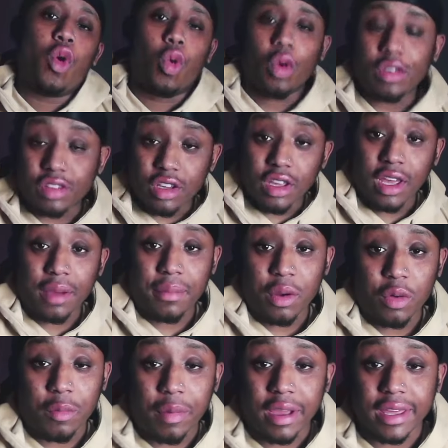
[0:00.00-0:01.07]
What's good, y'all, man?
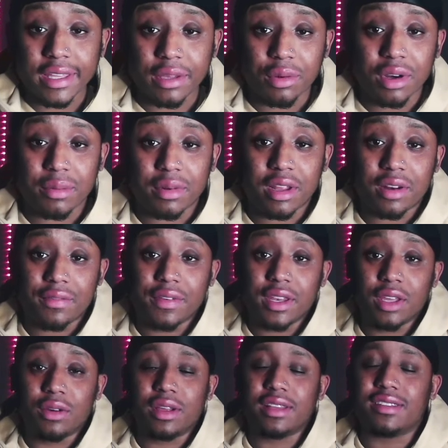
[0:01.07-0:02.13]
We're back again with another
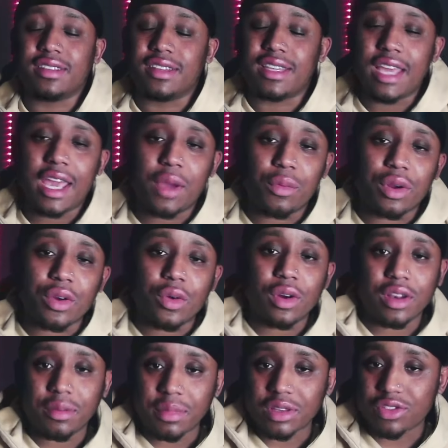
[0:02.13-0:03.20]
video, and today we're
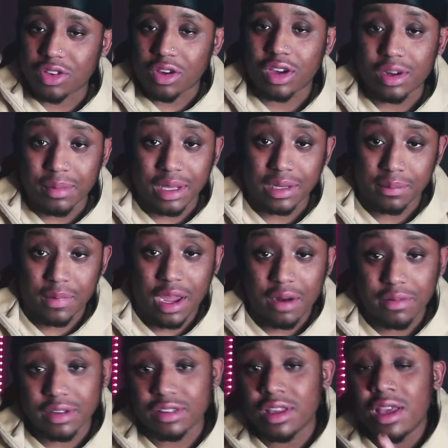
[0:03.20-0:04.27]
going to be talking about the
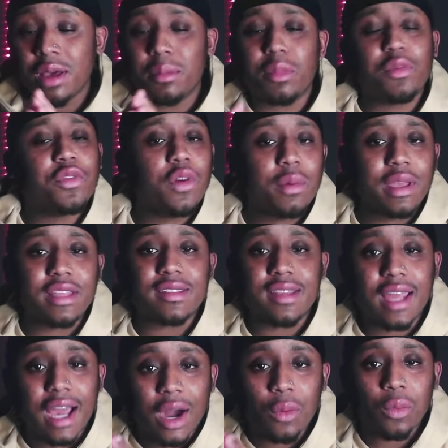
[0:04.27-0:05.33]
Mavericks. Before we get into
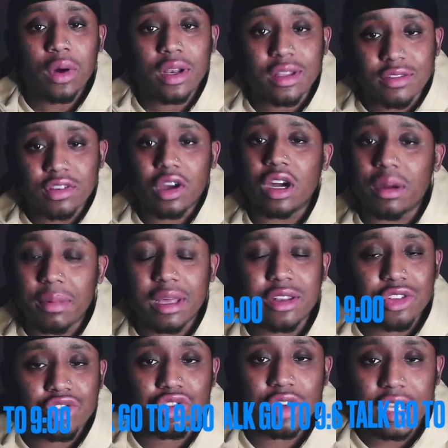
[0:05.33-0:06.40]
that, I want to talk about
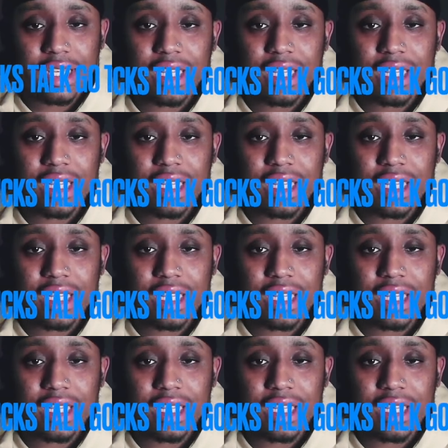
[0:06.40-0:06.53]
the trade